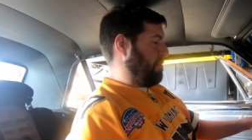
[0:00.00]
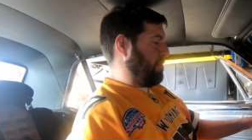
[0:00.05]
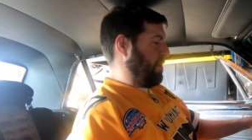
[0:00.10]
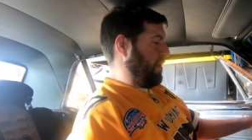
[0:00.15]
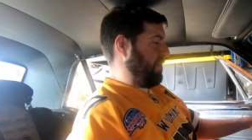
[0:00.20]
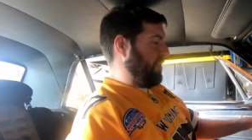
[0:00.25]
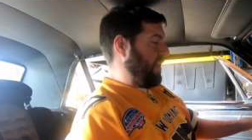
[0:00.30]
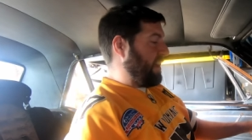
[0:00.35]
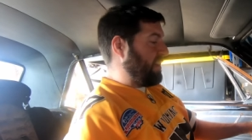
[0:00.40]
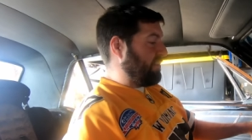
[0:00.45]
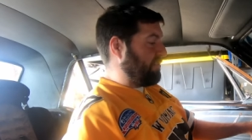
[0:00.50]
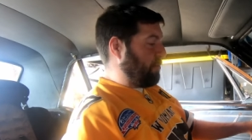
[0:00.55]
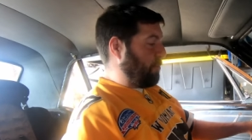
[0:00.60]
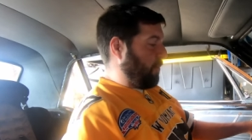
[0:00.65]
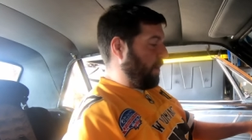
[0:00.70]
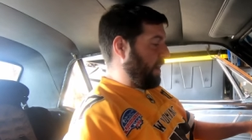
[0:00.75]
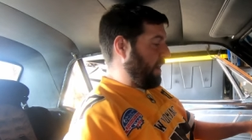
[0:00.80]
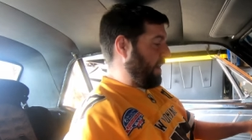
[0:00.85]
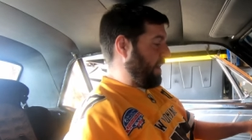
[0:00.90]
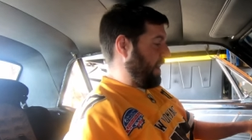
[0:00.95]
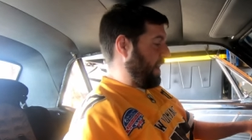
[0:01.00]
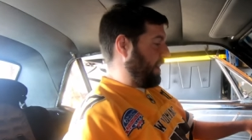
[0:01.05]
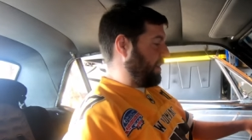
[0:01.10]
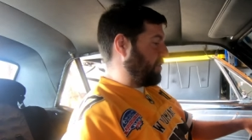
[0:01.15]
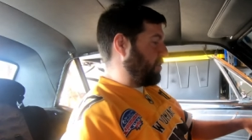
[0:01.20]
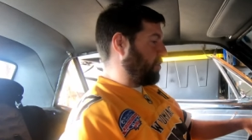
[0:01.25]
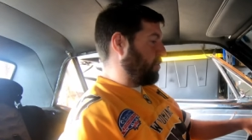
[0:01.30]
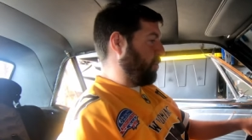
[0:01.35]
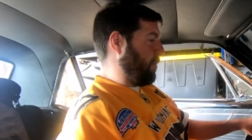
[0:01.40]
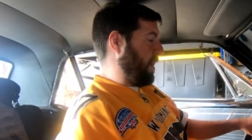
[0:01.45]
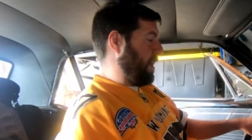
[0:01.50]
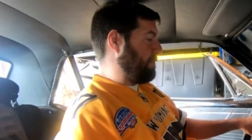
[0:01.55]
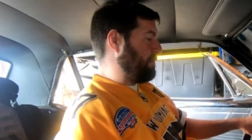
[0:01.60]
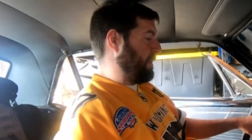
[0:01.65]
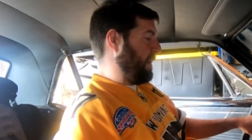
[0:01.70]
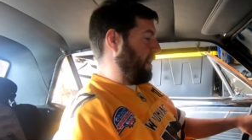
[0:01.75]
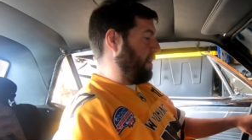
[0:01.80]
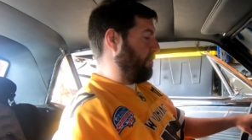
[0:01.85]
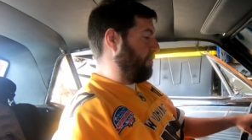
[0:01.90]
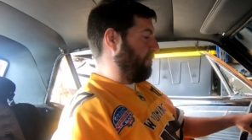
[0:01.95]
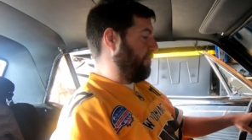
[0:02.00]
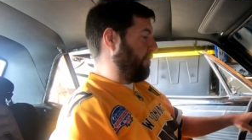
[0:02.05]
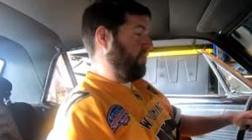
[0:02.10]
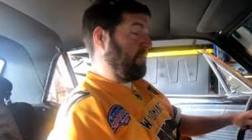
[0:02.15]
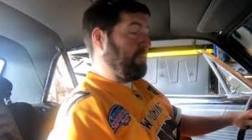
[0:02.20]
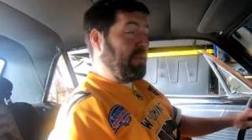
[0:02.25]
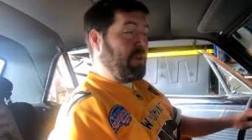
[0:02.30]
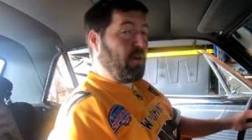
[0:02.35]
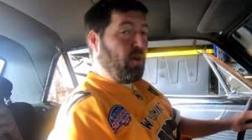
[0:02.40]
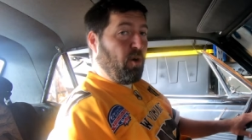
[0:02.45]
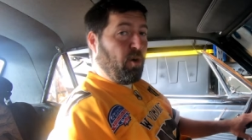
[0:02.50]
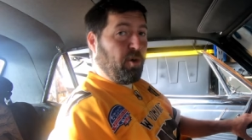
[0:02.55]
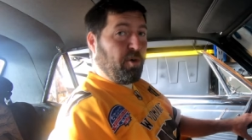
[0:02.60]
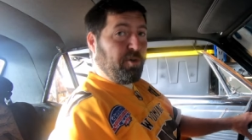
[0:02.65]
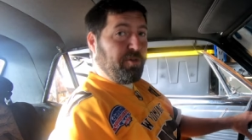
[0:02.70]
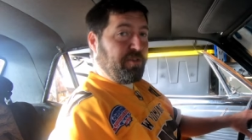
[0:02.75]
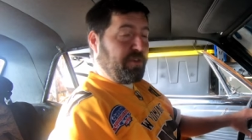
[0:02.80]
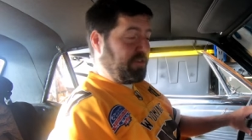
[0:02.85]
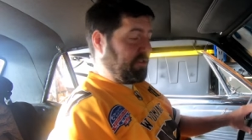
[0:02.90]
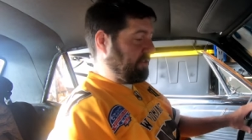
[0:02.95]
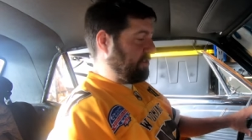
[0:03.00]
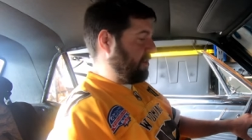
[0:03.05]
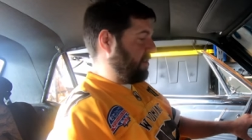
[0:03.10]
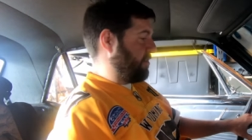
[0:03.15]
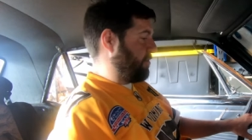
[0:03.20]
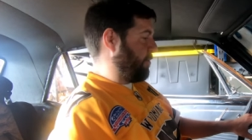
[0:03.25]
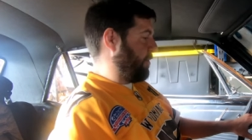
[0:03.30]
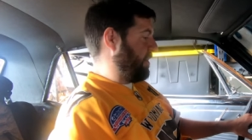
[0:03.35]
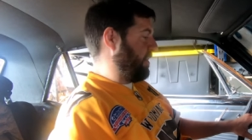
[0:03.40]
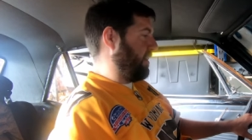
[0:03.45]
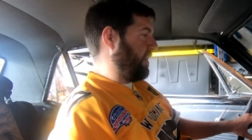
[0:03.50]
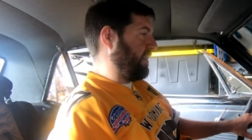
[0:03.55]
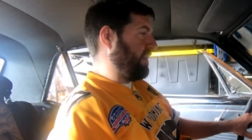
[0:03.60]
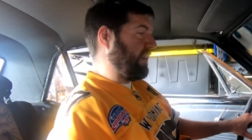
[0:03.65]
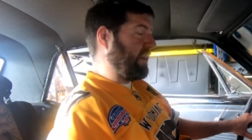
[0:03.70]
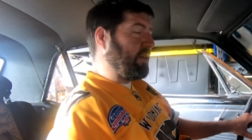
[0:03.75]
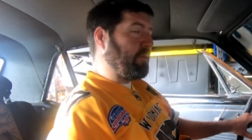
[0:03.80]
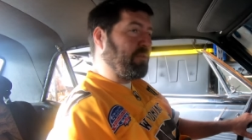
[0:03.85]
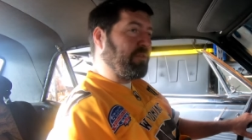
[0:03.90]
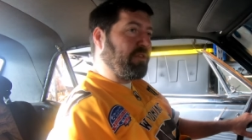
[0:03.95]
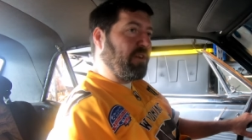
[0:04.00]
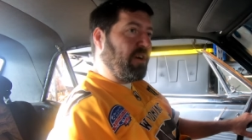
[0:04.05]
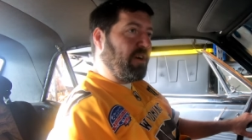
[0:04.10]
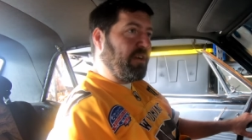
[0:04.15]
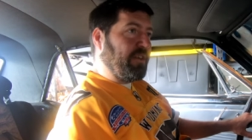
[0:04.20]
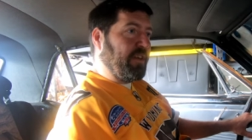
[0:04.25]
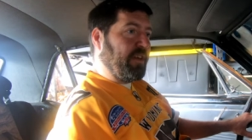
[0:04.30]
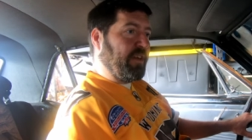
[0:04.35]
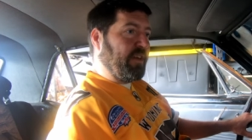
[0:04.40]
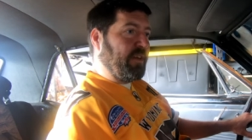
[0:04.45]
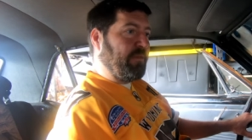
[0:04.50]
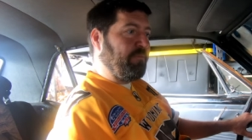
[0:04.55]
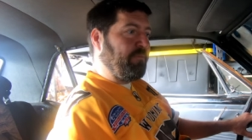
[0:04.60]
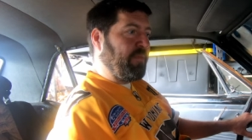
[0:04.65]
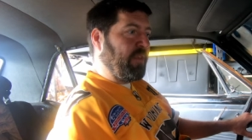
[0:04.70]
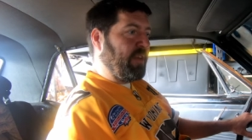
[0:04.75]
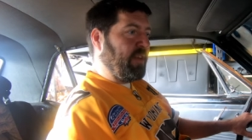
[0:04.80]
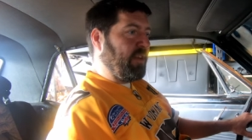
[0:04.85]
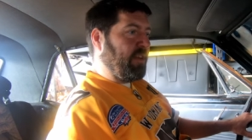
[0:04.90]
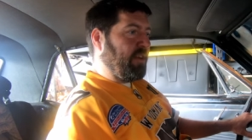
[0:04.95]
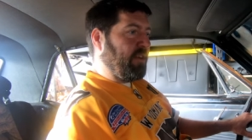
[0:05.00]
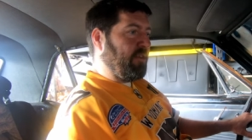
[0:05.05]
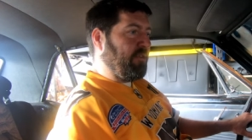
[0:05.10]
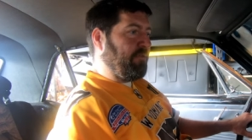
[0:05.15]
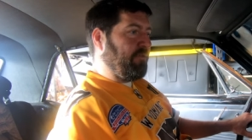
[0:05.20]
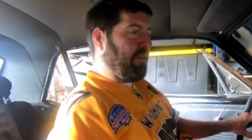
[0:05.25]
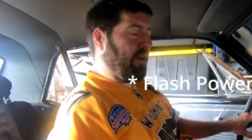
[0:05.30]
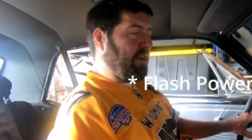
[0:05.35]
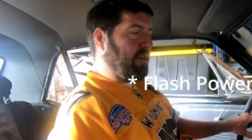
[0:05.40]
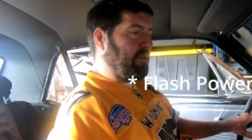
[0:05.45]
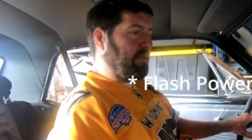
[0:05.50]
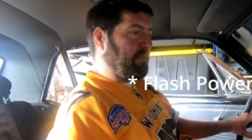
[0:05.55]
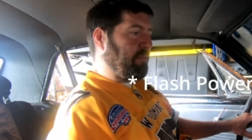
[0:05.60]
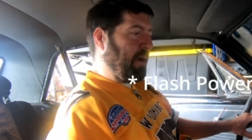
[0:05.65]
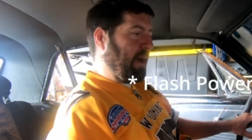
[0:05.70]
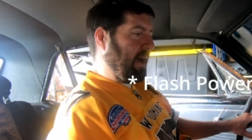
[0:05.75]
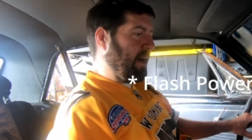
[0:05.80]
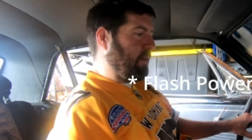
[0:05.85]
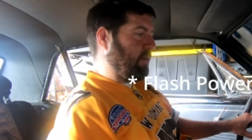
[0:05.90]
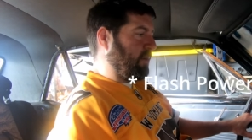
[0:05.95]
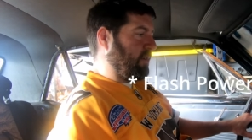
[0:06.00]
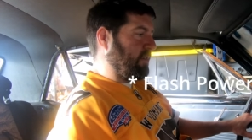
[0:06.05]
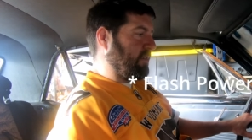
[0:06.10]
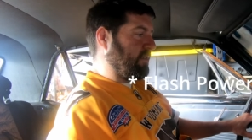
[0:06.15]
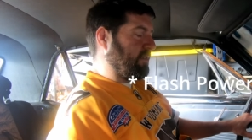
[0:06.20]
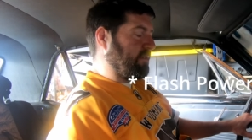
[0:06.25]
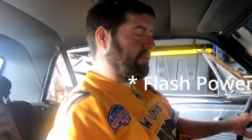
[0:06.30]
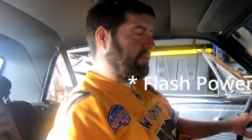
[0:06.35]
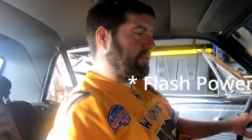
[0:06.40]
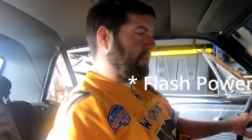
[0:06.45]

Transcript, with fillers: But that is why I swapped out from the old steering wheel. I think it was called a firepower or